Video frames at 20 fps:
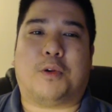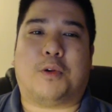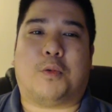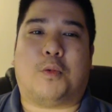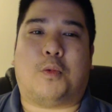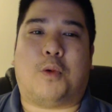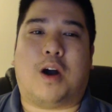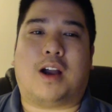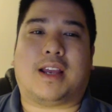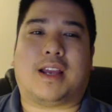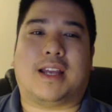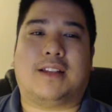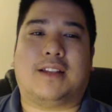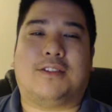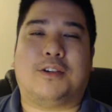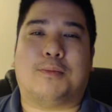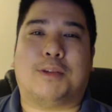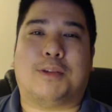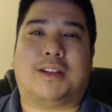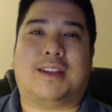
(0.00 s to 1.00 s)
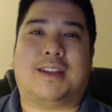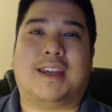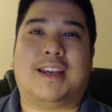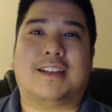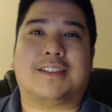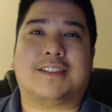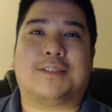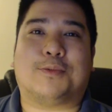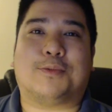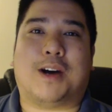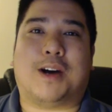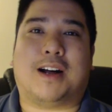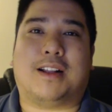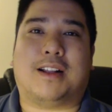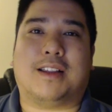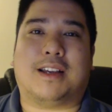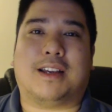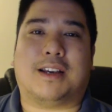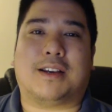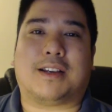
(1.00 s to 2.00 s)
walk into Mateus
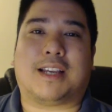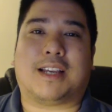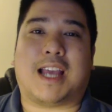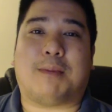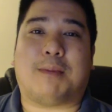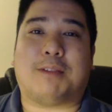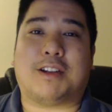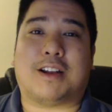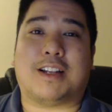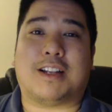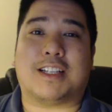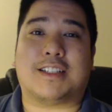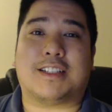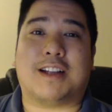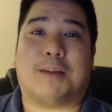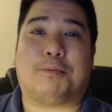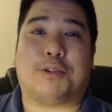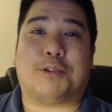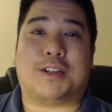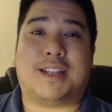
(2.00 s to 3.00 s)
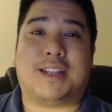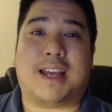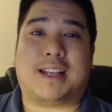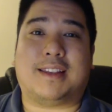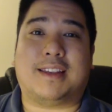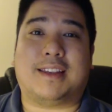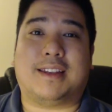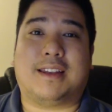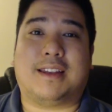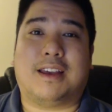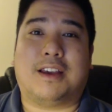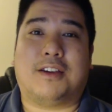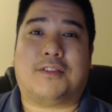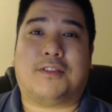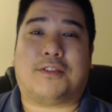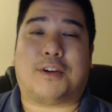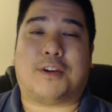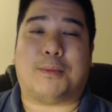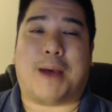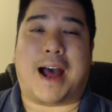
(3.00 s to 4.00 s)
while Camelot is not protected
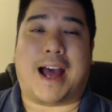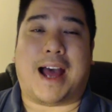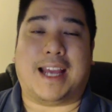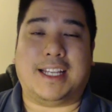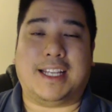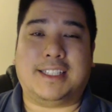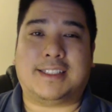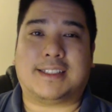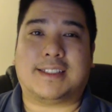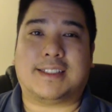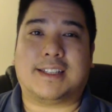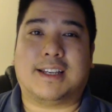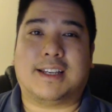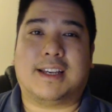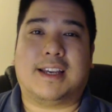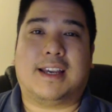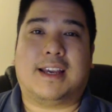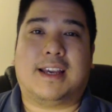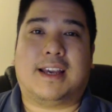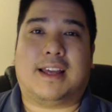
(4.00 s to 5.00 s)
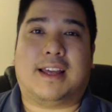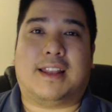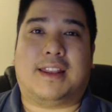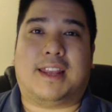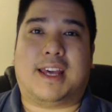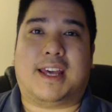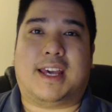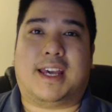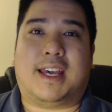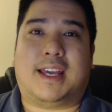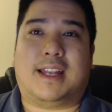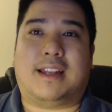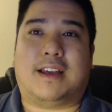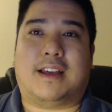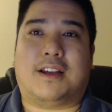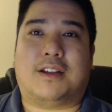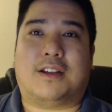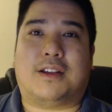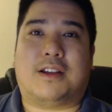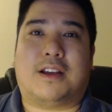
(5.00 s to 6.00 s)
from ice, then
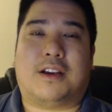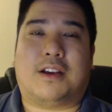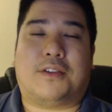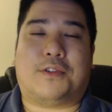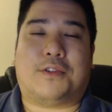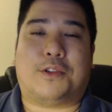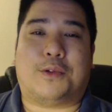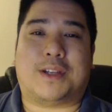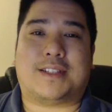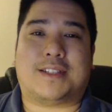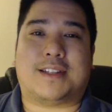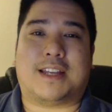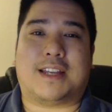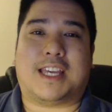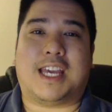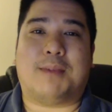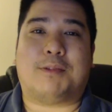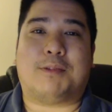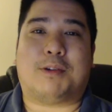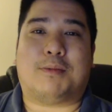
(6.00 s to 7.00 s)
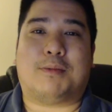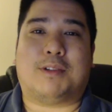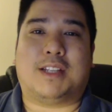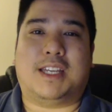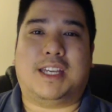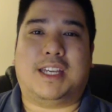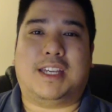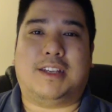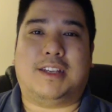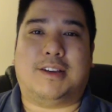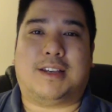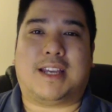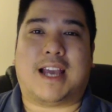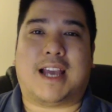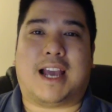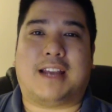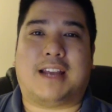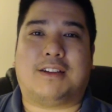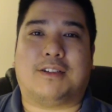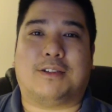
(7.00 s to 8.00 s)
for the rest of the game, normally you
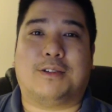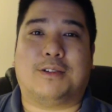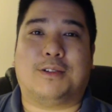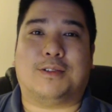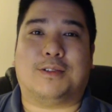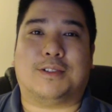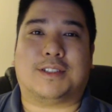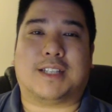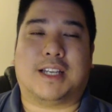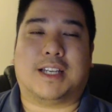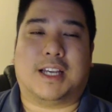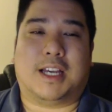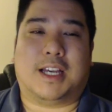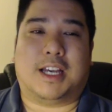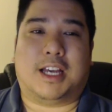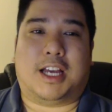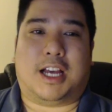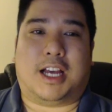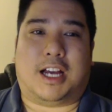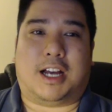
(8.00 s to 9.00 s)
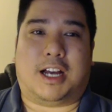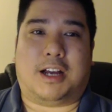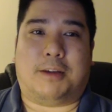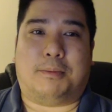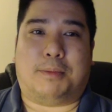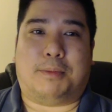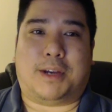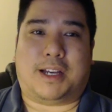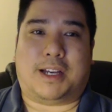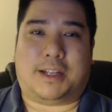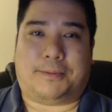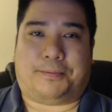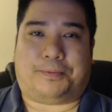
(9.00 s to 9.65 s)
kind of lose. But